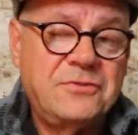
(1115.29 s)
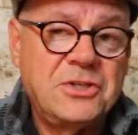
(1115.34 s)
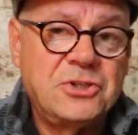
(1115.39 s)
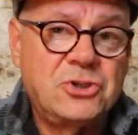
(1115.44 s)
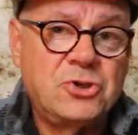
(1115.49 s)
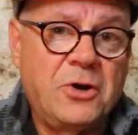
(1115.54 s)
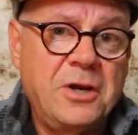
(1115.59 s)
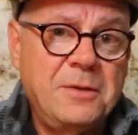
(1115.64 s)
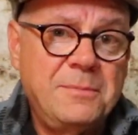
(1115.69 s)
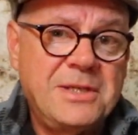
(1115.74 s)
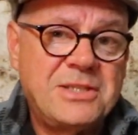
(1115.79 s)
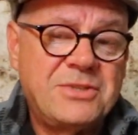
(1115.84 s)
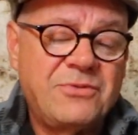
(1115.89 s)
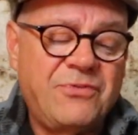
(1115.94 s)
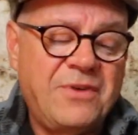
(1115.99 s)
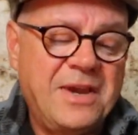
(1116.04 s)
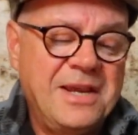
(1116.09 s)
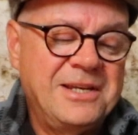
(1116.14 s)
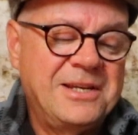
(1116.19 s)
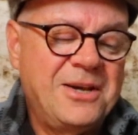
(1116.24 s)
to join me to
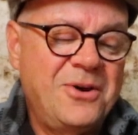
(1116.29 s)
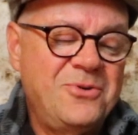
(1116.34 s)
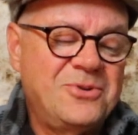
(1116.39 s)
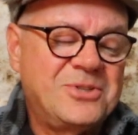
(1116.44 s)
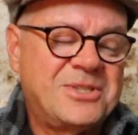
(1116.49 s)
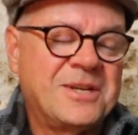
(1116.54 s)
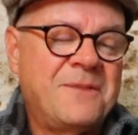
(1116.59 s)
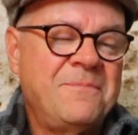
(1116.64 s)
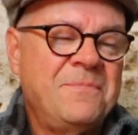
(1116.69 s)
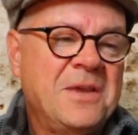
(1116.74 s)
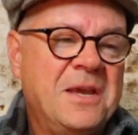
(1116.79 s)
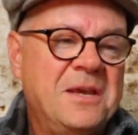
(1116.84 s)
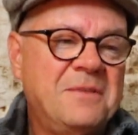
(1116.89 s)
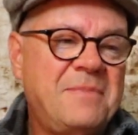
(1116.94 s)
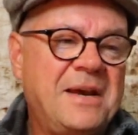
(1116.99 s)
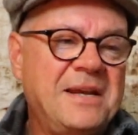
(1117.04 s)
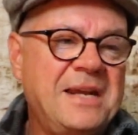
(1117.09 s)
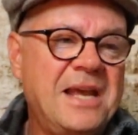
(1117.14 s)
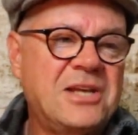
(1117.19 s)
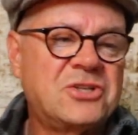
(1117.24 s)
find out
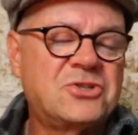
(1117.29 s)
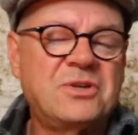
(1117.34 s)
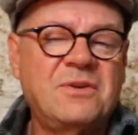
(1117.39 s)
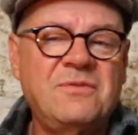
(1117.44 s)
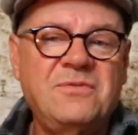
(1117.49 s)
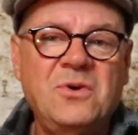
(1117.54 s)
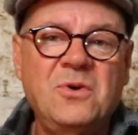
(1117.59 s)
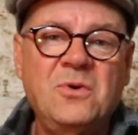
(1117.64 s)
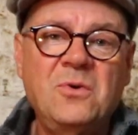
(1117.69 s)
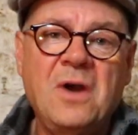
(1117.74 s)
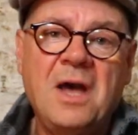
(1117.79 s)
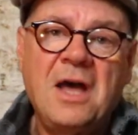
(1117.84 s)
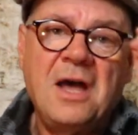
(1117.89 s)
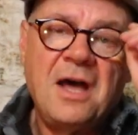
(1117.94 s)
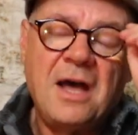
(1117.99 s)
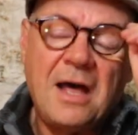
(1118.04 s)
my next review.